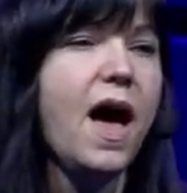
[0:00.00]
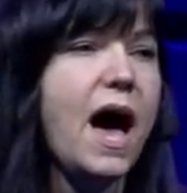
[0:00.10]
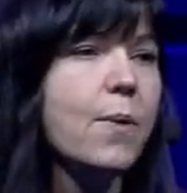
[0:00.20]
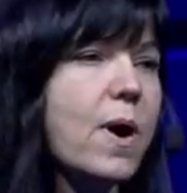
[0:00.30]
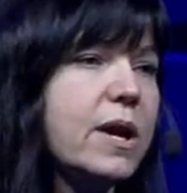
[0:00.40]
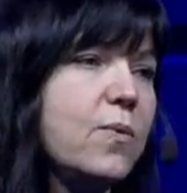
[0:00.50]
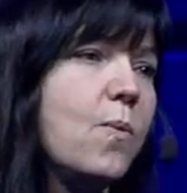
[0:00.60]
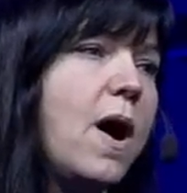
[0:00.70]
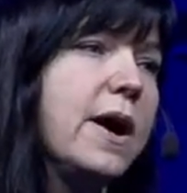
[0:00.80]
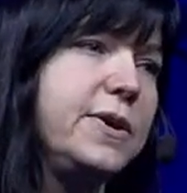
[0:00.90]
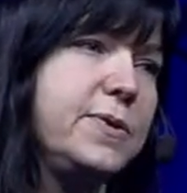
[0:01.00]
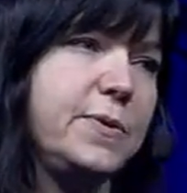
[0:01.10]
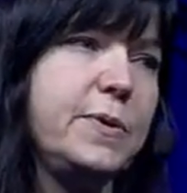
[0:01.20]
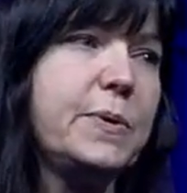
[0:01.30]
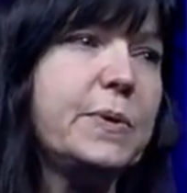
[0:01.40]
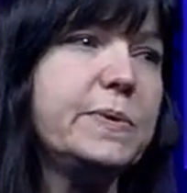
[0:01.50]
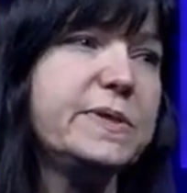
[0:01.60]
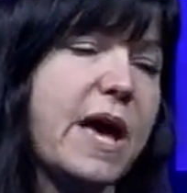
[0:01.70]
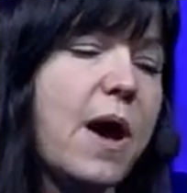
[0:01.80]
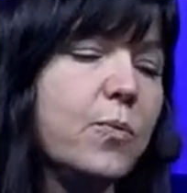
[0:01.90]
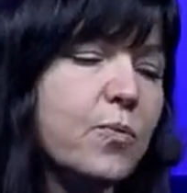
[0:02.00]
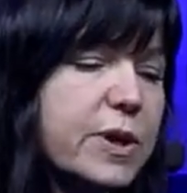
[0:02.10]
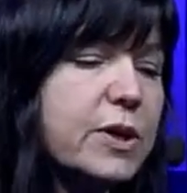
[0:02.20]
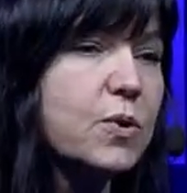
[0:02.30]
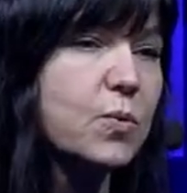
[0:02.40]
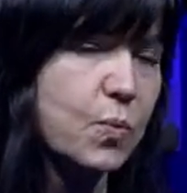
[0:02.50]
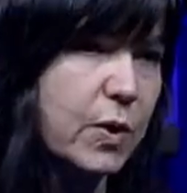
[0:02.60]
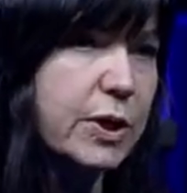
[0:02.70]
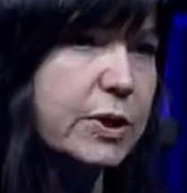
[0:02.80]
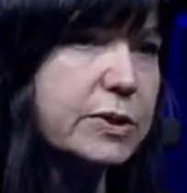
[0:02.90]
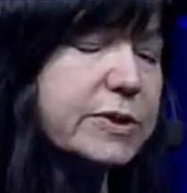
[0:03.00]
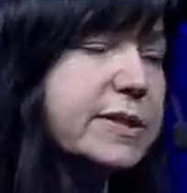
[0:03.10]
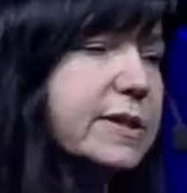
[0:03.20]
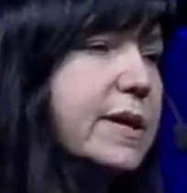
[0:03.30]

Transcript: I want to walk you through some real-world